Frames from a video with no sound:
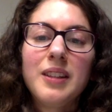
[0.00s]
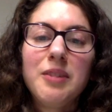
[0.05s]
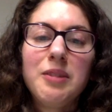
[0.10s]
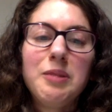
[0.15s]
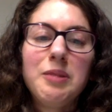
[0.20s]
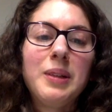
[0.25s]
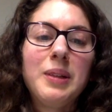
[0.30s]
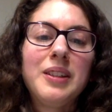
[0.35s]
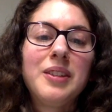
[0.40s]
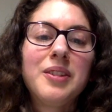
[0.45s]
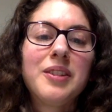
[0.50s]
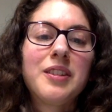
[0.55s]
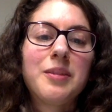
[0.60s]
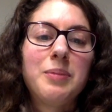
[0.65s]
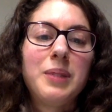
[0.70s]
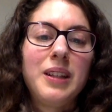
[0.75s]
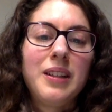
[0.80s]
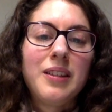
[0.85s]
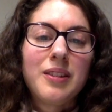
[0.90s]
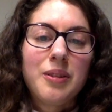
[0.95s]
the remainder is
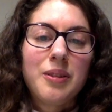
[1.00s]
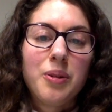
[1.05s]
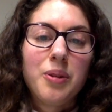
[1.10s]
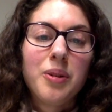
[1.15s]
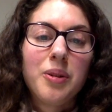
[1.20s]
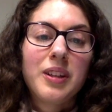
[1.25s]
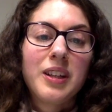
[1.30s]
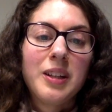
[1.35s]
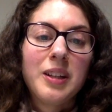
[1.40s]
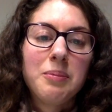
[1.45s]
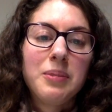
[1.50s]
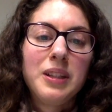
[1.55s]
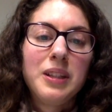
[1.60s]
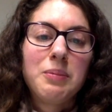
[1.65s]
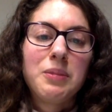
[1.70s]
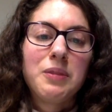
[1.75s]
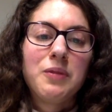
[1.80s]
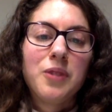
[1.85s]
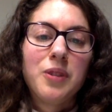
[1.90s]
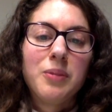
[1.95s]
based on whole company
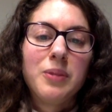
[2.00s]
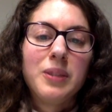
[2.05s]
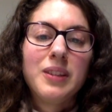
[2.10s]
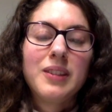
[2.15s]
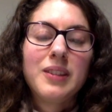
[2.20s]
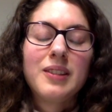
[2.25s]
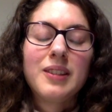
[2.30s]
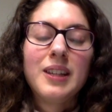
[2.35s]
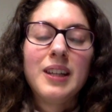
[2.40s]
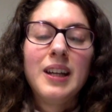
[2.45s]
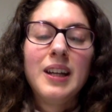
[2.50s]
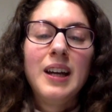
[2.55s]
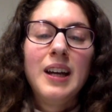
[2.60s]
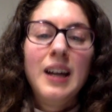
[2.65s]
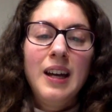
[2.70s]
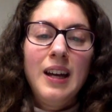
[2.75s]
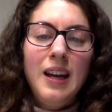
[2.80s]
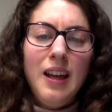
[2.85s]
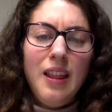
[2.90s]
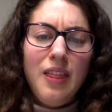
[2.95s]
performance.
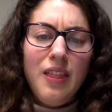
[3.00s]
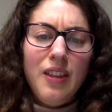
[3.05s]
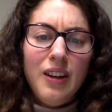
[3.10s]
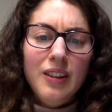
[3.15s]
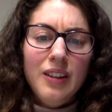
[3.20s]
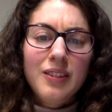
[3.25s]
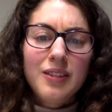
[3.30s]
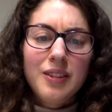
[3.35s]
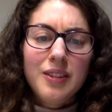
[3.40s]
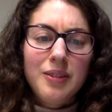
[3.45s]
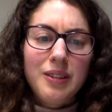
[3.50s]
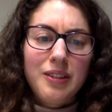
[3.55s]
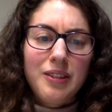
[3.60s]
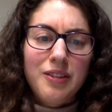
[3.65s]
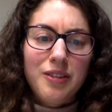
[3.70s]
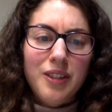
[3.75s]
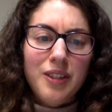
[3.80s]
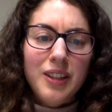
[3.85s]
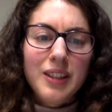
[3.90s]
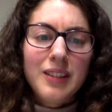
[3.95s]
Thus, there is
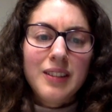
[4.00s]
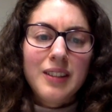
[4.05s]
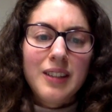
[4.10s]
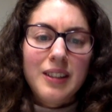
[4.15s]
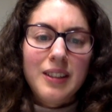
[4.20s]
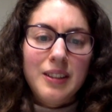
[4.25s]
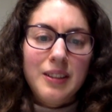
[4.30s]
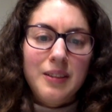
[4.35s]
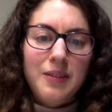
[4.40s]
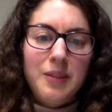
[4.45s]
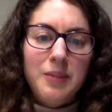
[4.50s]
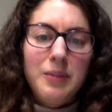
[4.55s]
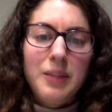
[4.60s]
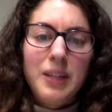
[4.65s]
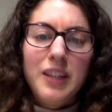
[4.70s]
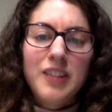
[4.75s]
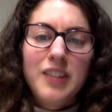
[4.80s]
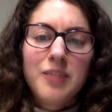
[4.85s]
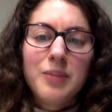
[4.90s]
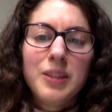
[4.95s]
strong incentive for
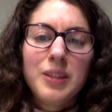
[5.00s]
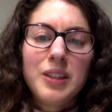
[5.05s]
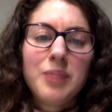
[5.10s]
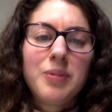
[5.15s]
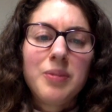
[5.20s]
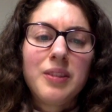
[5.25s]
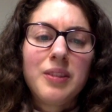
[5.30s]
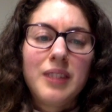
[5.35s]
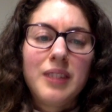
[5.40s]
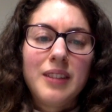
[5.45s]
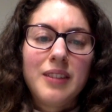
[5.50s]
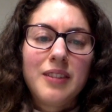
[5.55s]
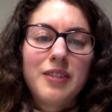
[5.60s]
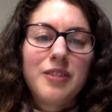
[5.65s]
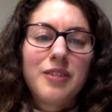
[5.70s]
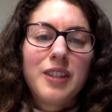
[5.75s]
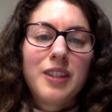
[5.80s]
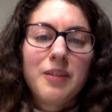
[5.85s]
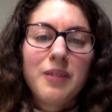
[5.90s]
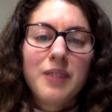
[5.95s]
management to present
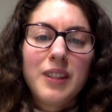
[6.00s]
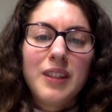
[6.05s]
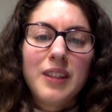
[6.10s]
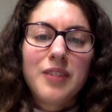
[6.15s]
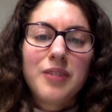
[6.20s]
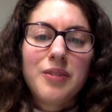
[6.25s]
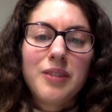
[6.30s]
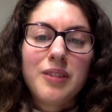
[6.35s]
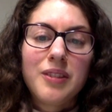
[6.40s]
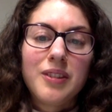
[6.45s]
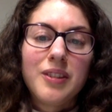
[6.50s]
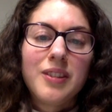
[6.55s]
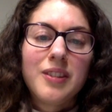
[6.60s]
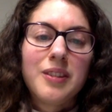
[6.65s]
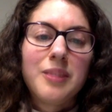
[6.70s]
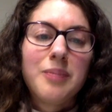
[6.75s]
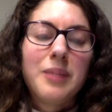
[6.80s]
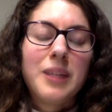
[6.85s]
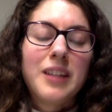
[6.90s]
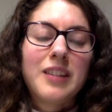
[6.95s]
strong financial results
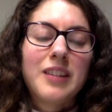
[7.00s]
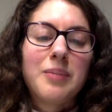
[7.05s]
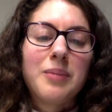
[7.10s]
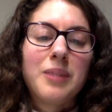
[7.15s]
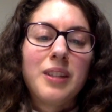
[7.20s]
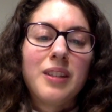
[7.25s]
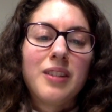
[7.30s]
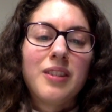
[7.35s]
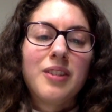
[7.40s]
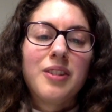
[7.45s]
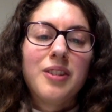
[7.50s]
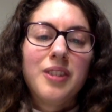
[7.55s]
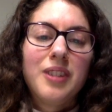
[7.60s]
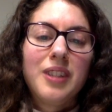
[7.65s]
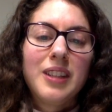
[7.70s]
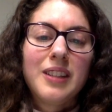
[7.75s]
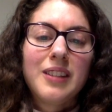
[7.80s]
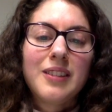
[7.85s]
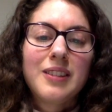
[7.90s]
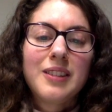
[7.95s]
to maximize their
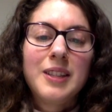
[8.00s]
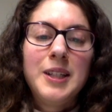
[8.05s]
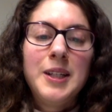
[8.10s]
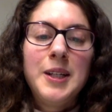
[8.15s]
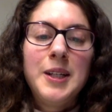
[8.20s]
earnings.